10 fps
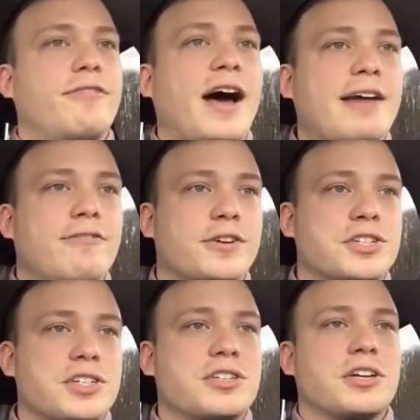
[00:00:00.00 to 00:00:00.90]
five
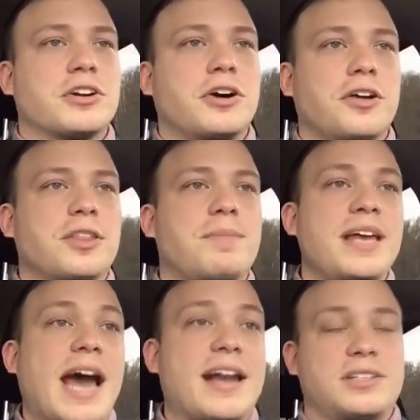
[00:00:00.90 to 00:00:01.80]
verses that are called the
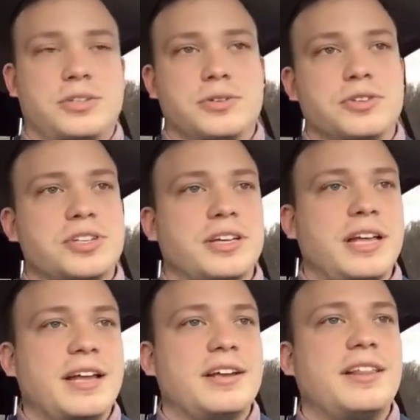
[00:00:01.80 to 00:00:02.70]
Beatitudes.
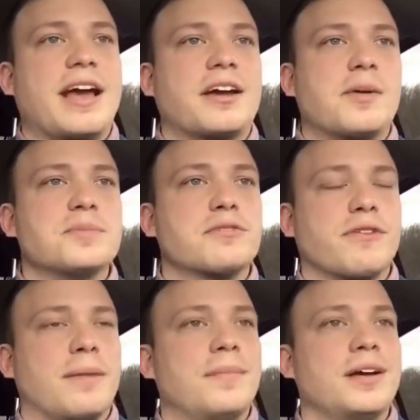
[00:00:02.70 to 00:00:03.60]
And that comes
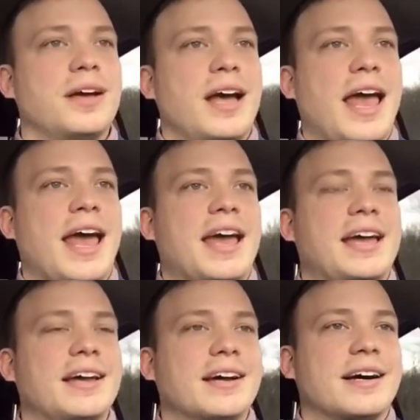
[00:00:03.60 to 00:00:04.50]
from
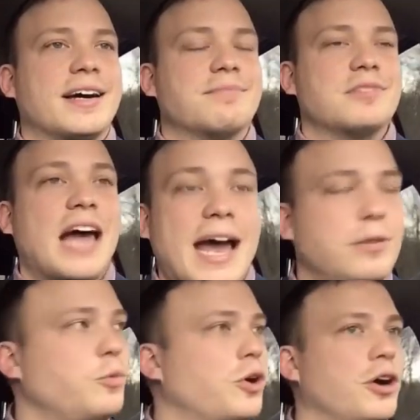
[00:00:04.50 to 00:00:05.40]
a
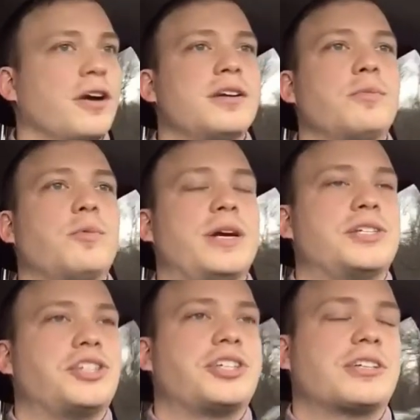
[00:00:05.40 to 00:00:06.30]
Latin word,
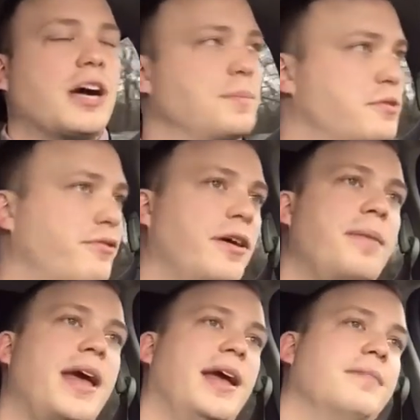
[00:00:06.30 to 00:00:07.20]
which comes
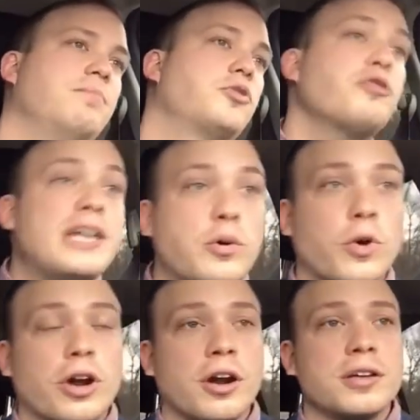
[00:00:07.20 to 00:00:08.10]
from a Greek
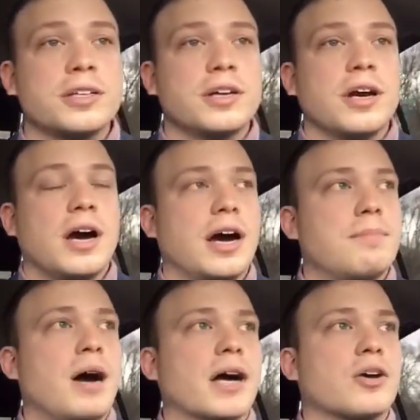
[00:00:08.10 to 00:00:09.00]
word,
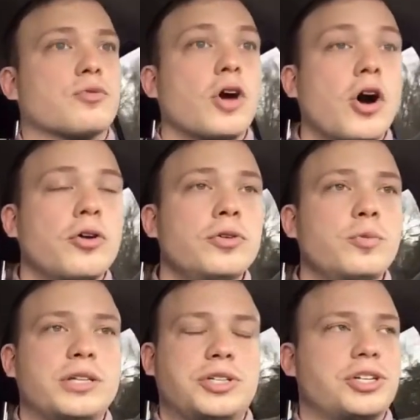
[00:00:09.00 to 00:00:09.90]

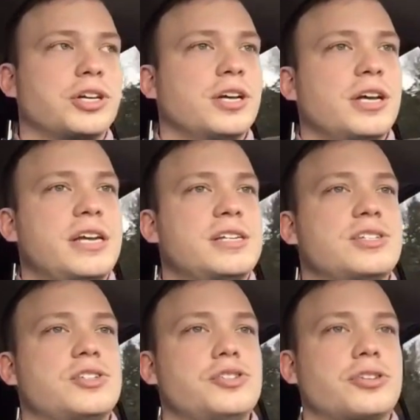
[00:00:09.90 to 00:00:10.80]
makaron, which
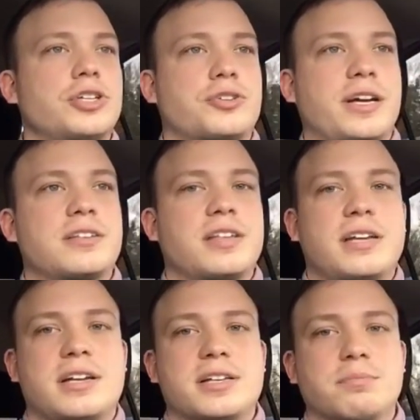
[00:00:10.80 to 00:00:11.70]
is usually
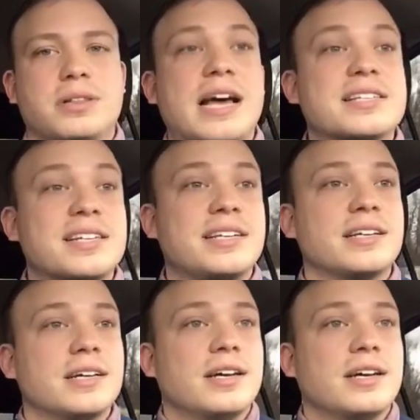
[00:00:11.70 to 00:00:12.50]
translated as blessed,